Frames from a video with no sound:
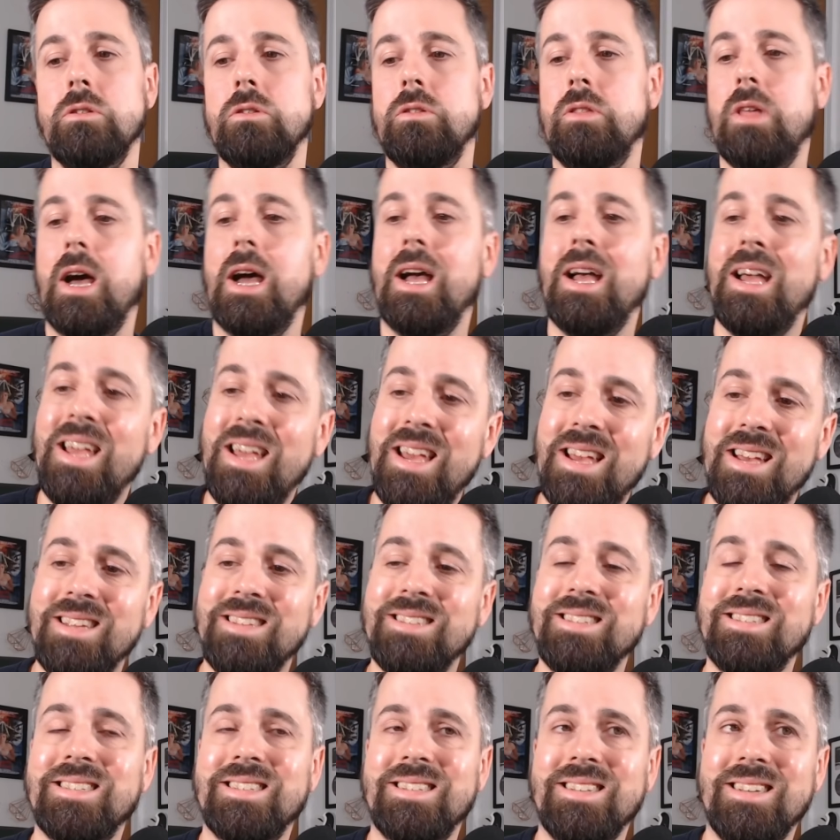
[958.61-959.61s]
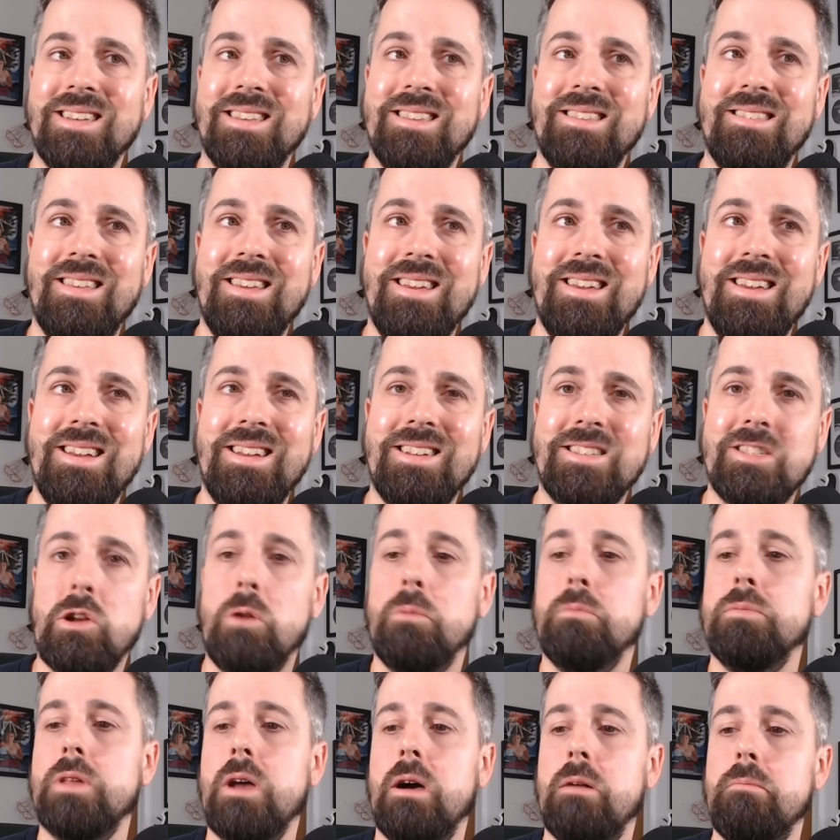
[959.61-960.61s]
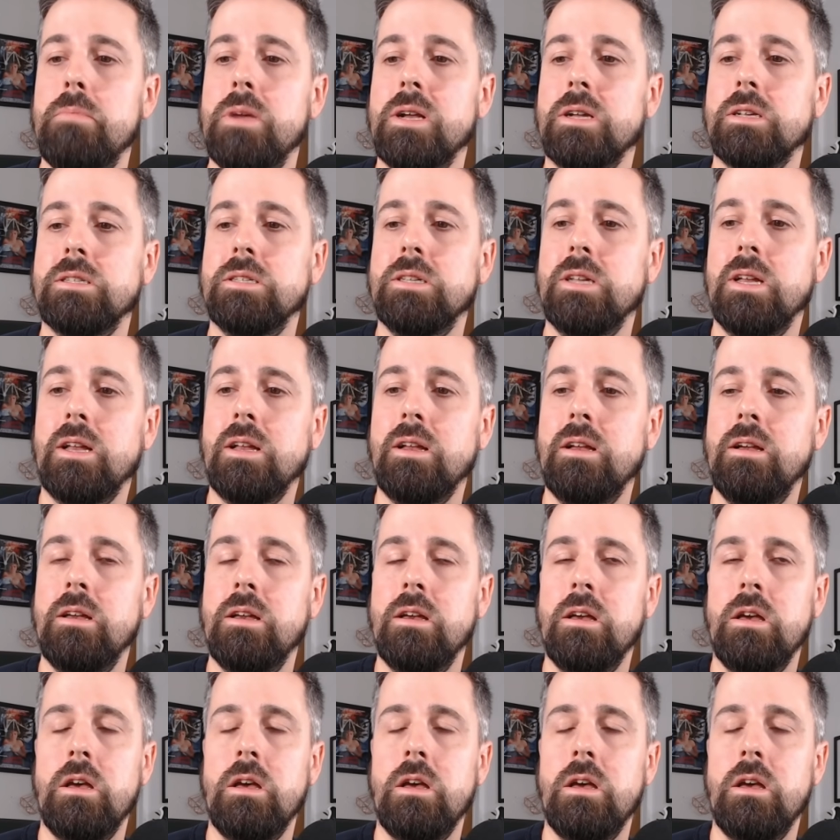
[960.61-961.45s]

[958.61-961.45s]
That is the top-down mixing